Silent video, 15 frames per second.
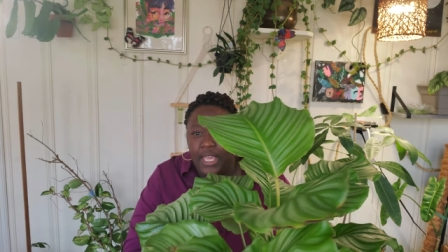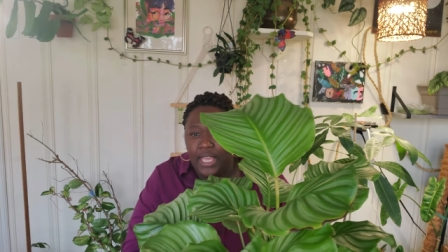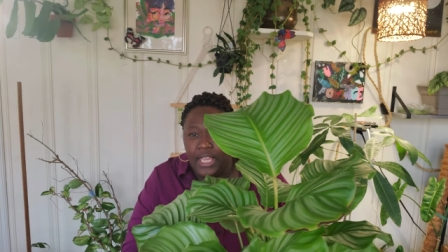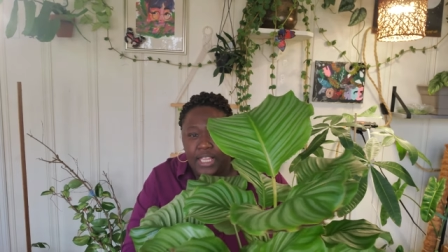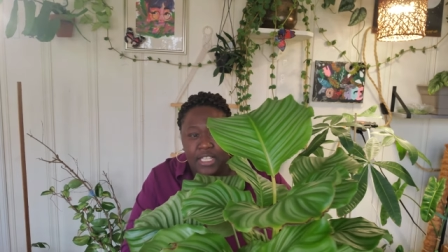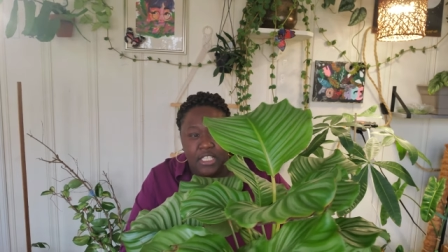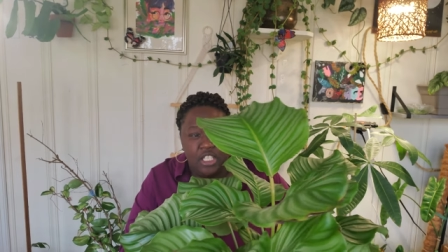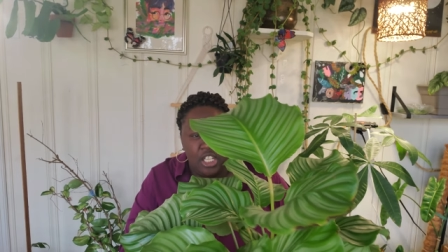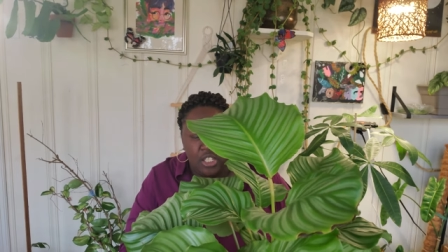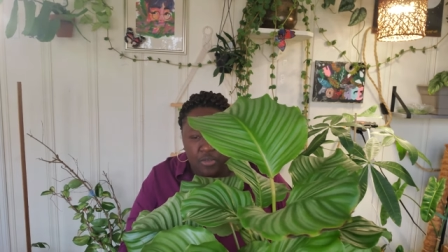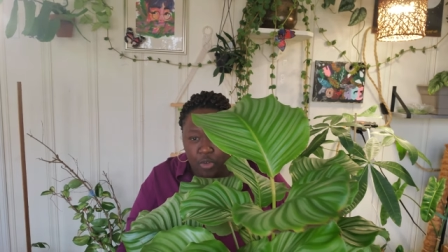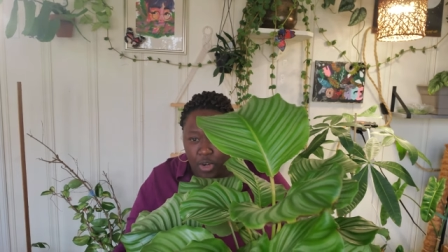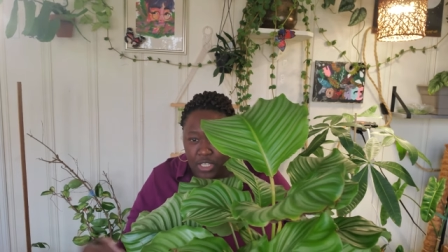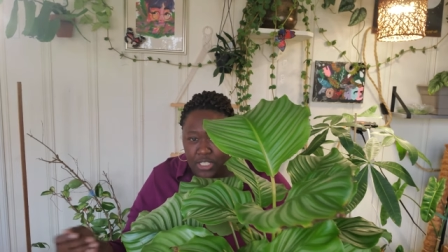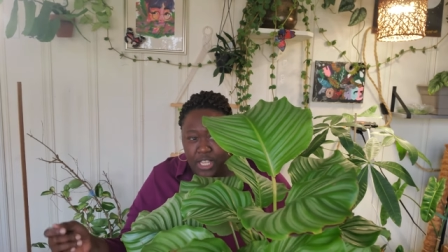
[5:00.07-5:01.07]
is just
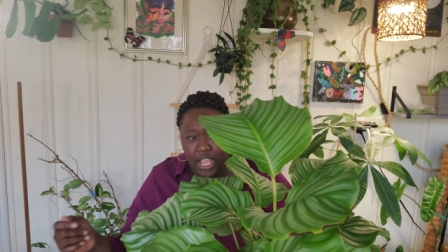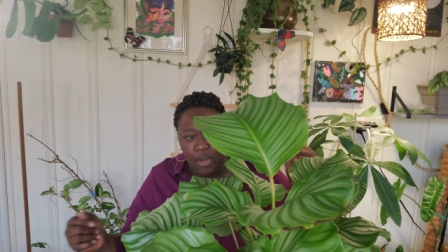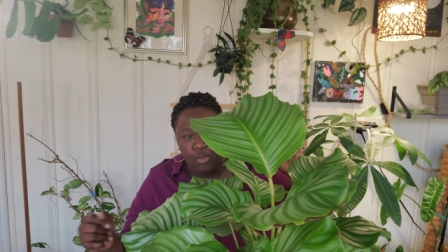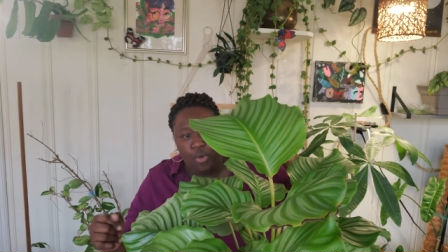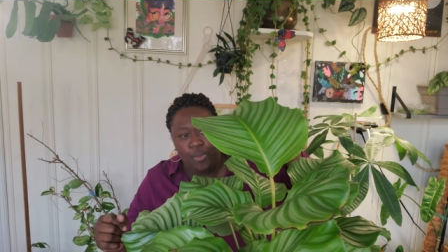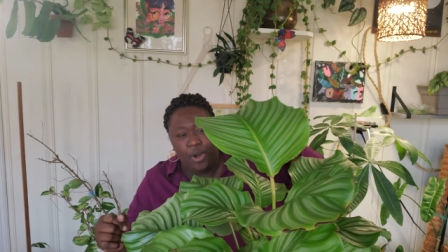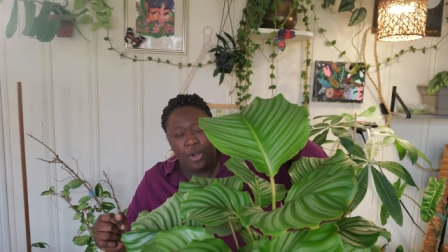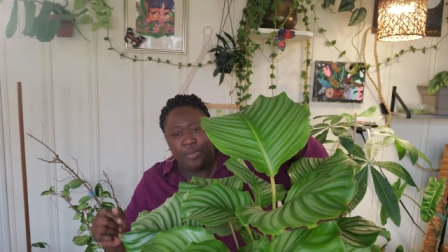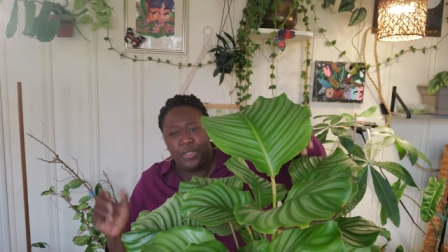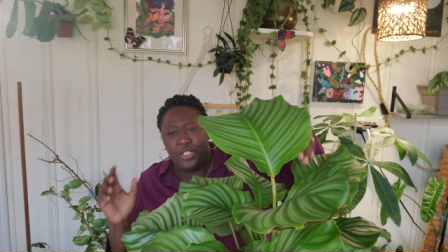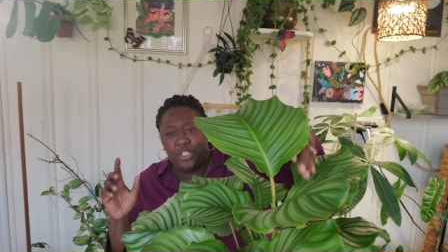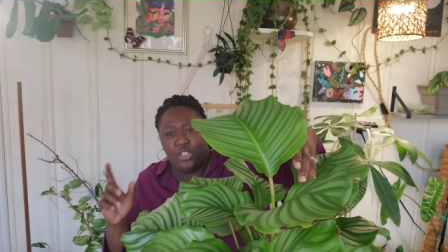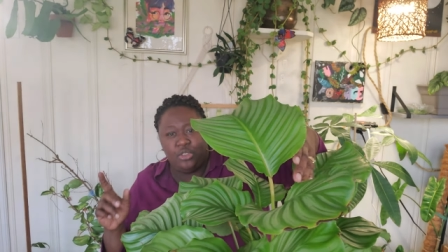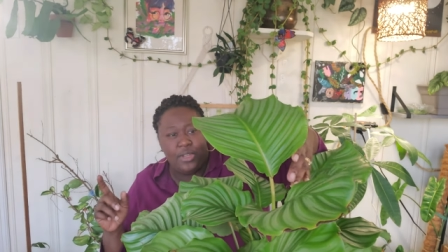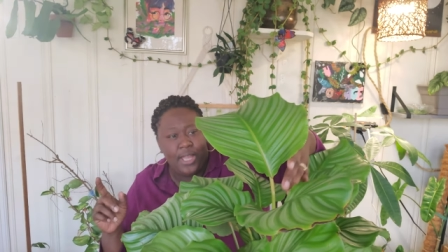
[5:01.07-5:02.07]
for example
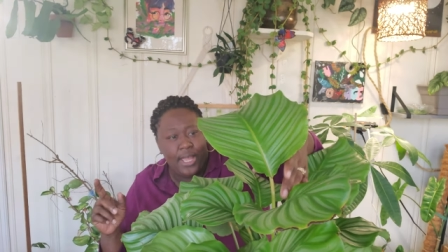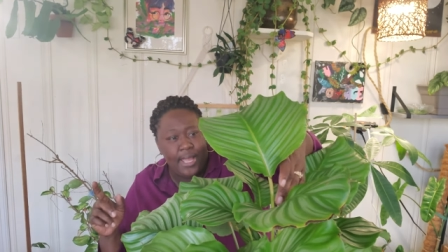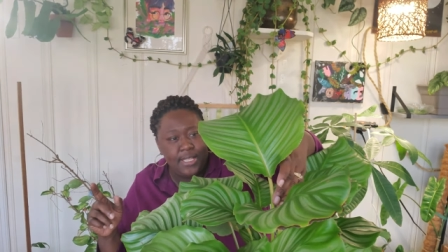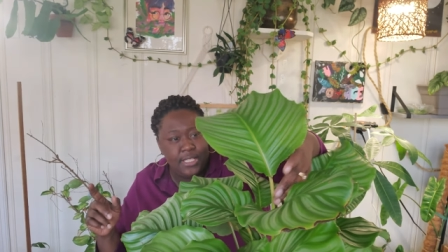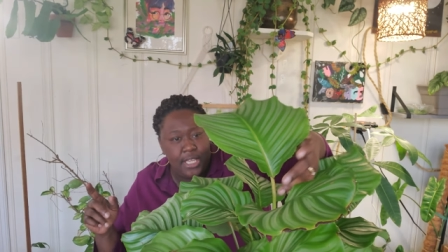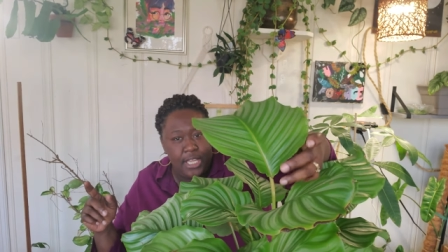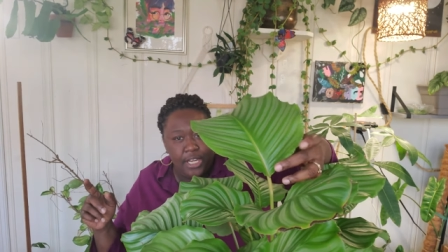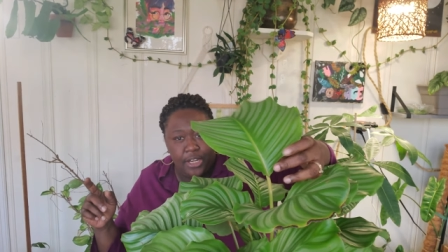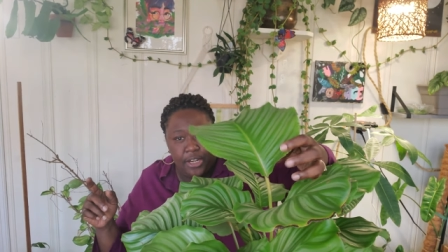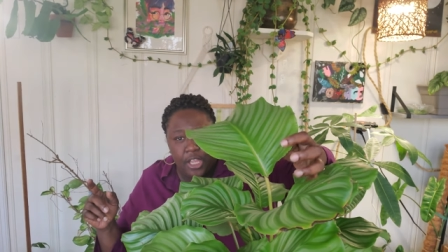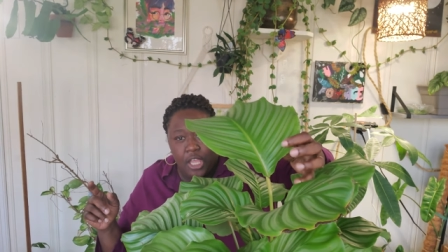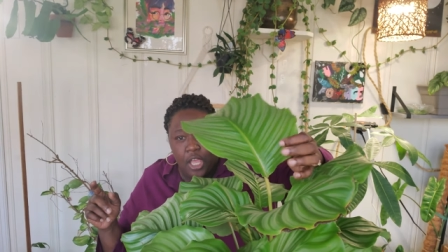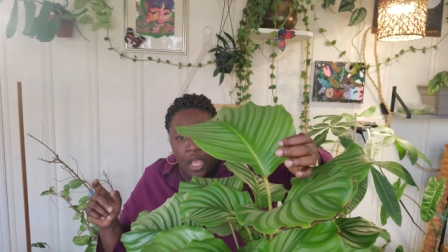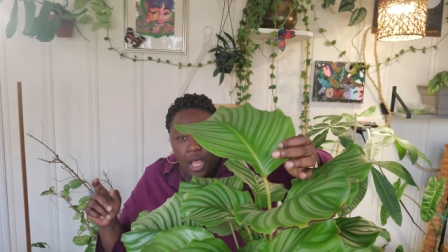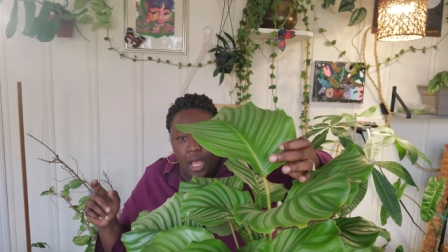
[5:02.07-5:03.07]
purposes, you guys here,
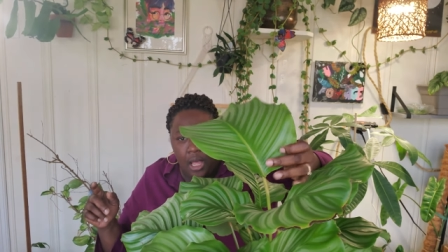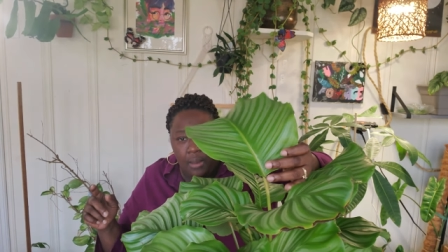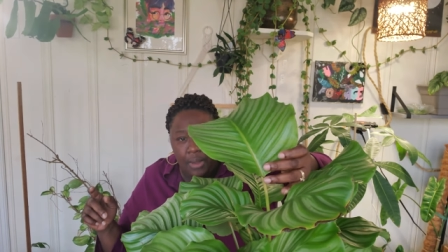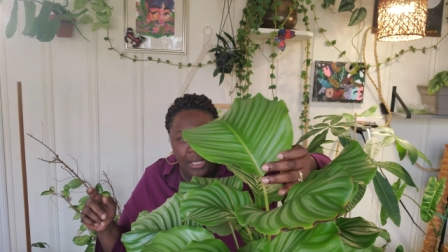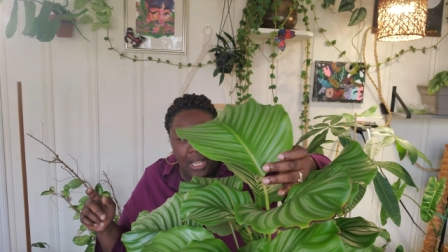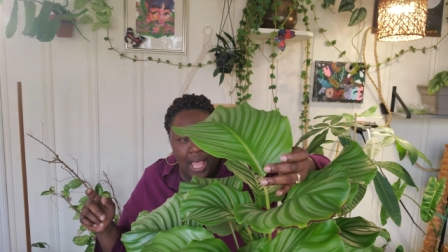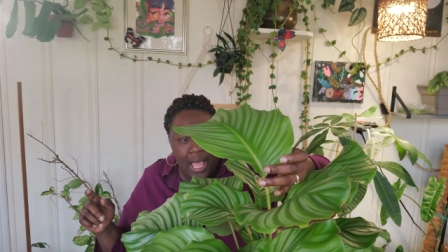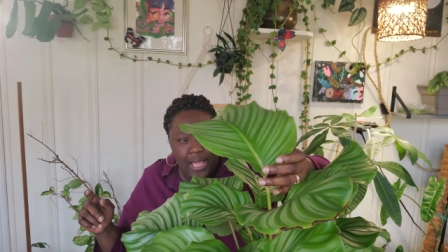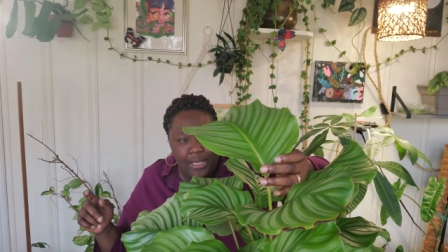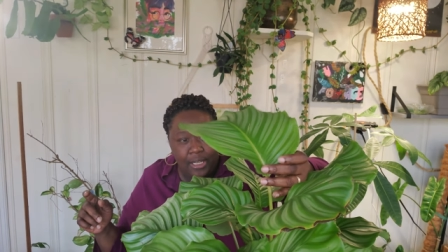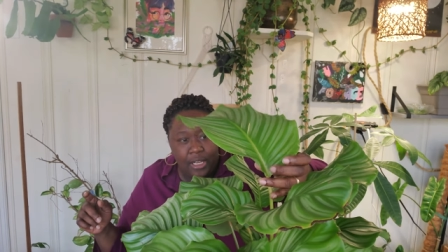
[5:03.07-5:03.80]
um, a lot